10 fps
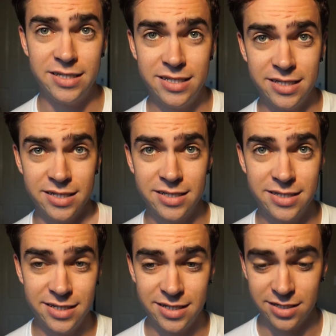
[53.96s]
Did
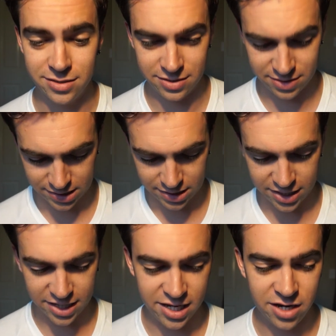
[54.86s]
it.
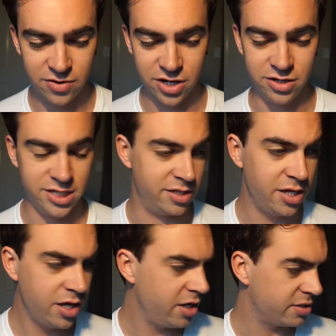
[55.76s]
Like a year ago, Dylan.
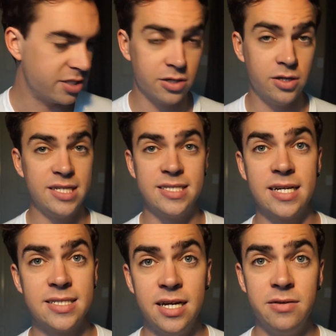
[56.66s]
Don't know the
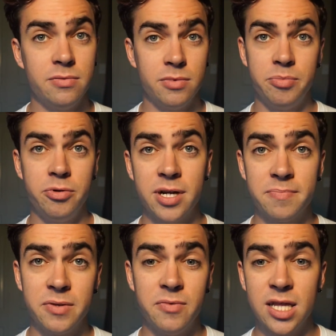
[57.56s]
exact date we put
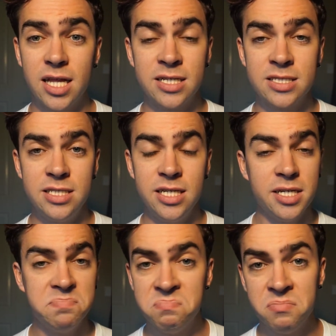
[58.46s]
up the one last
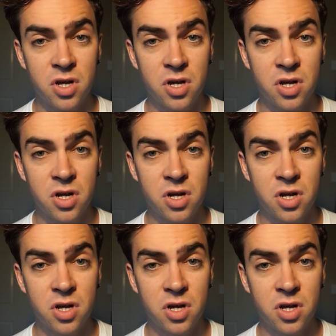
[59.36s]
year.